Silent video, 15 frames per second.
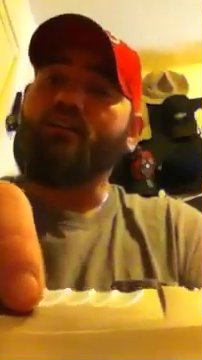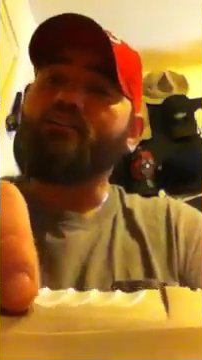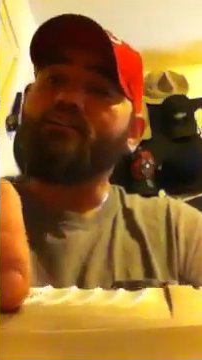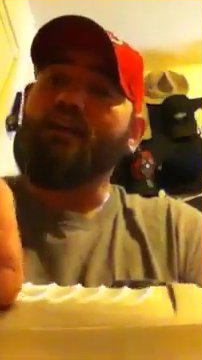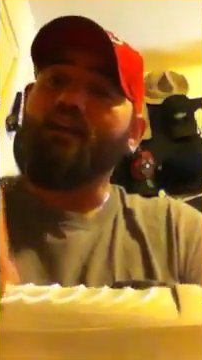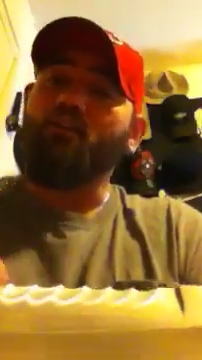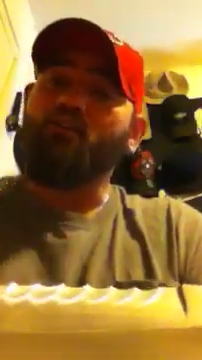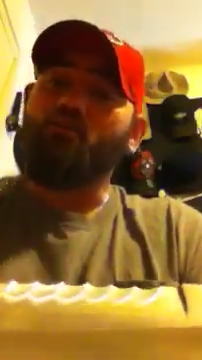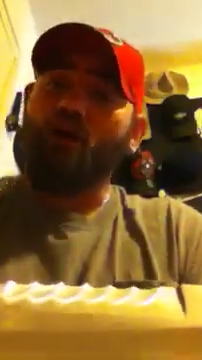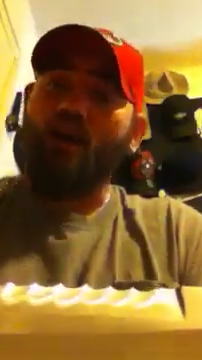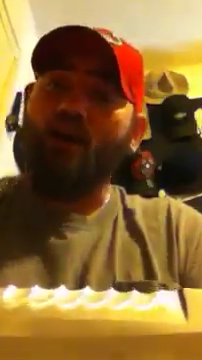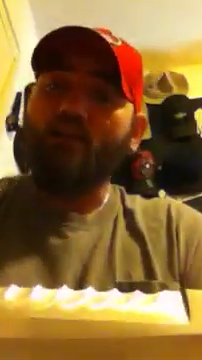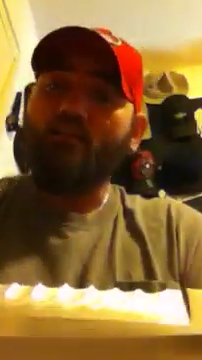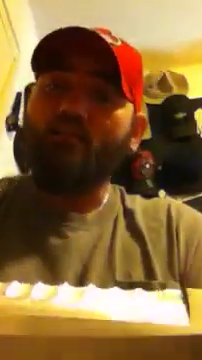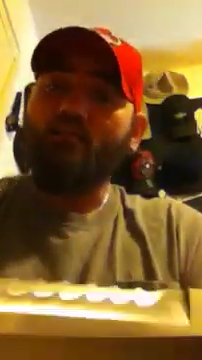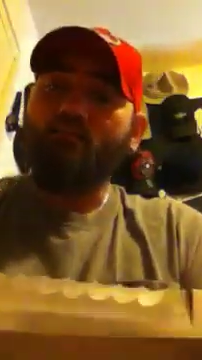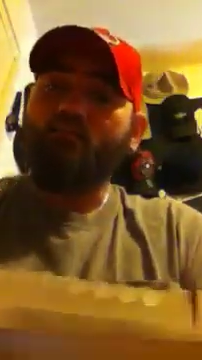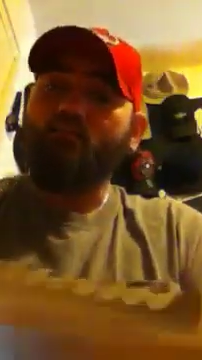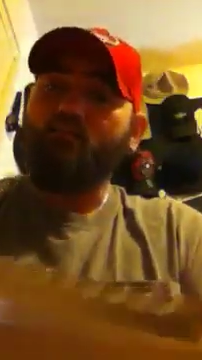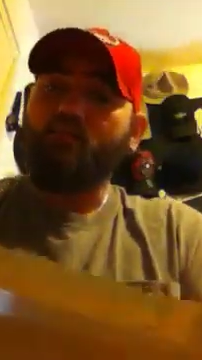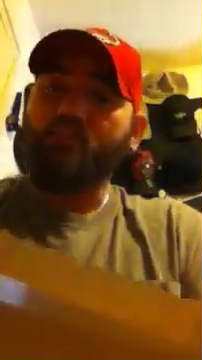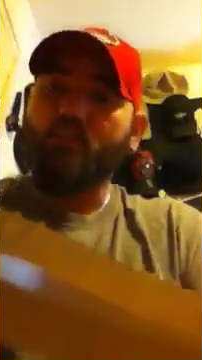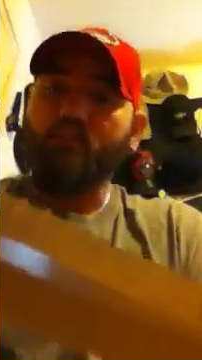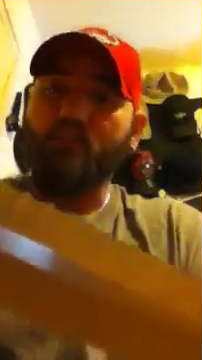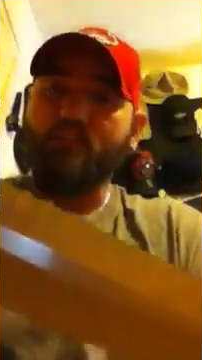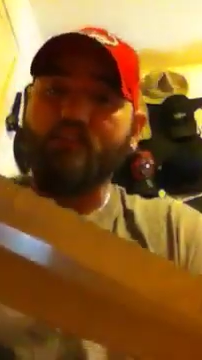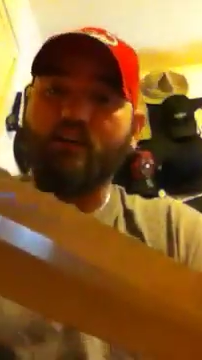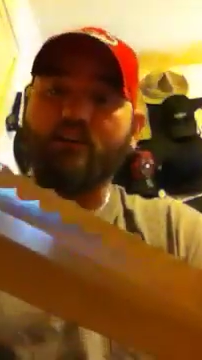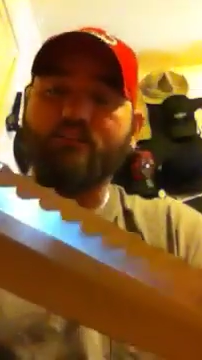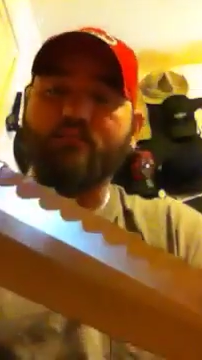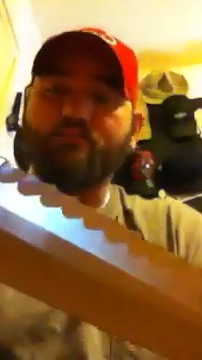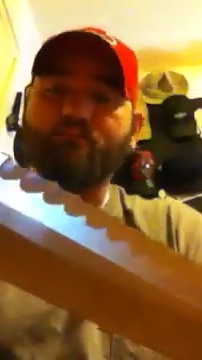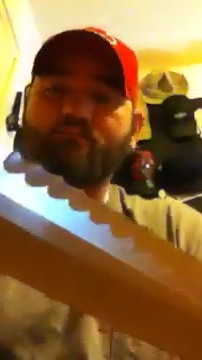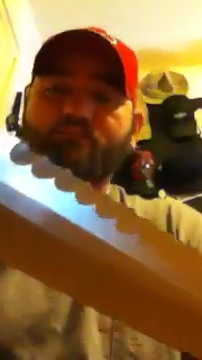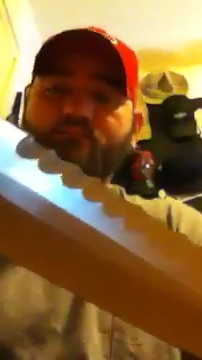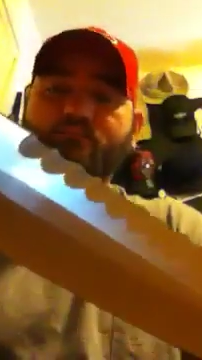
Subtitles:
They stay on track. So that's awesome.